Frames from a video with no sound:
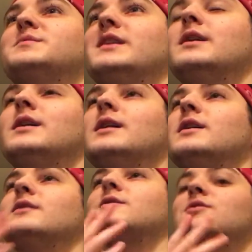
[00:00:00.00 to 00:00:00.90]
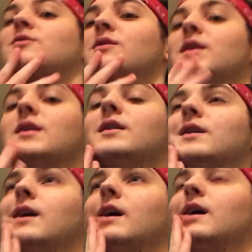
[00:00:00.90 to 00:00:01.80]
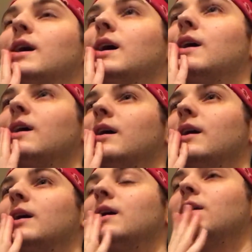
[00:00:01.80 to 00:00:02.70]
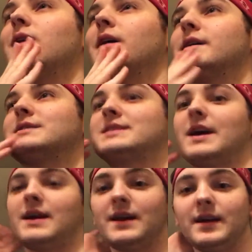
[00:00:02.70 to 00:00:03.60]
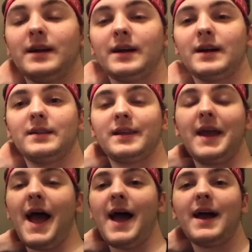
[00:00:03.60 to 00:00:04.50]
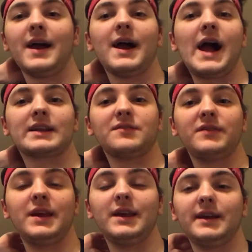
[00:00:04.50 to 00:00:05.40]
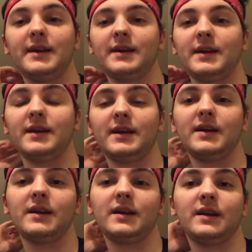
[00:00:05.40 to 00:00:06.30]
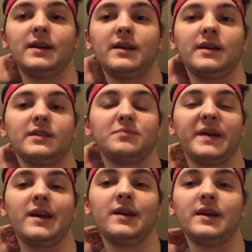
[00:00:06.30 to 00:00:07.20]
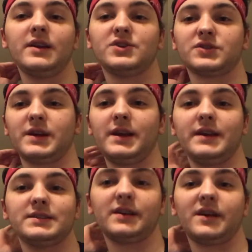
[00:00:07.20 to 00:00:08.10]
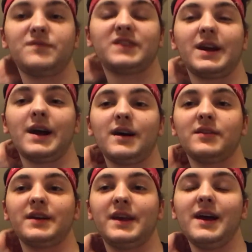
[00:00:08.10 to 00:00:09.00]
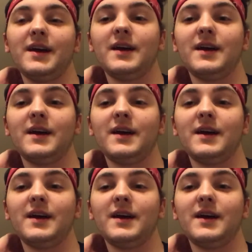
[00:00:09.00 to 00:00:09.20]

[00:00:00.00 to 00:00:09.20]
to be equal on, thanks, set, and the act of in the pay pastry isn't gifting out of the get,